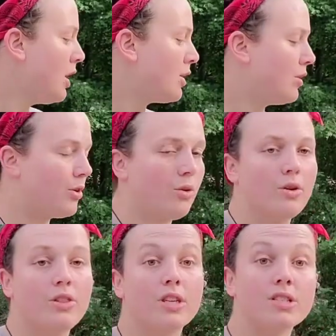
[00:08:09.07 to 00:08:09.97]
You know,
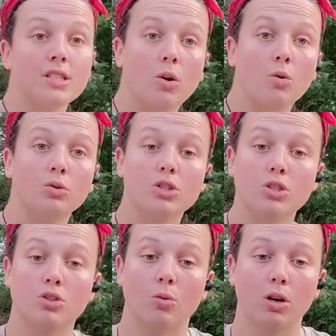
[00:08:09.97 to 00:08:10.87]
there's an old
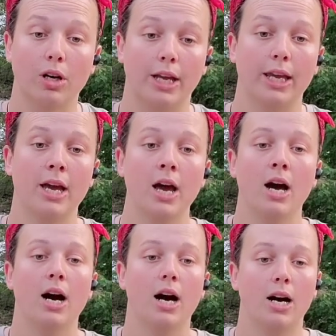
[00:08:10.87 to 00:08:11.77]
story
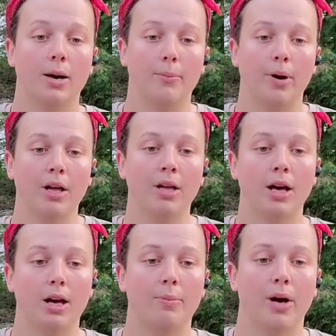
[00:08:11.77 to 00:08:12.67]
um,
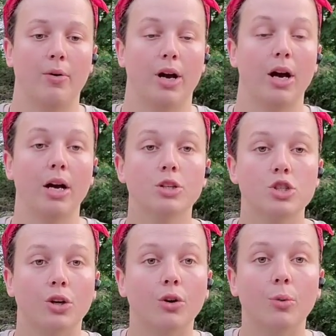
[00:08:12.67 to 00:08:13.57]
about a
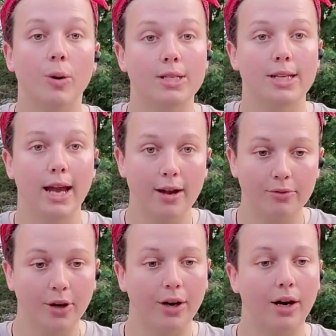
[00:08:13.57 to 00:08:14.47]
hunter who went to
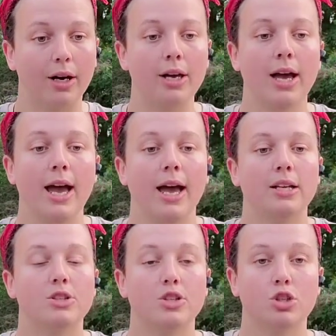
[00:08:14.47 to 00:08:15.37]
Africa
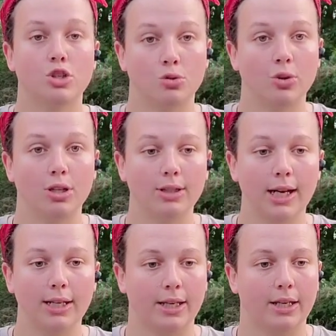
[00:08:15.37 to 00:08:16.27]
to shoot a
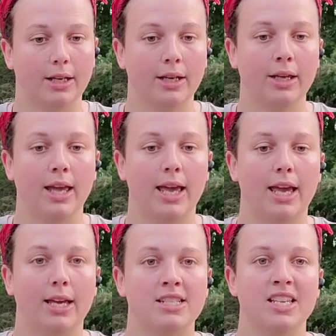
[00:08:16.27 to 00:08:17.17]
lion
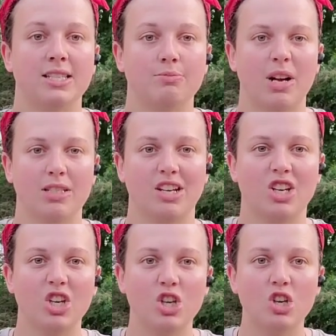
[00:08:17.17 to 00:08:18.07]
and he spots a
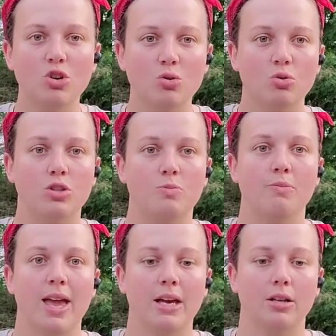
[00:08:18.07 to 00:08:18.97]
huge
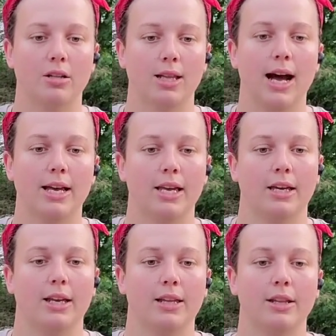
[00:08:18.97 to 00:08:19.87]
male
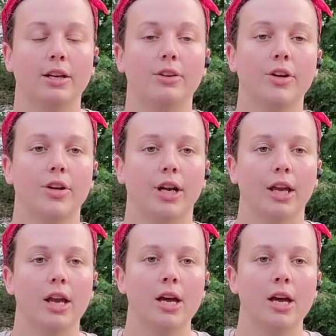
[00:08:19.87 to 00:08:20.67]
lion in the clearing.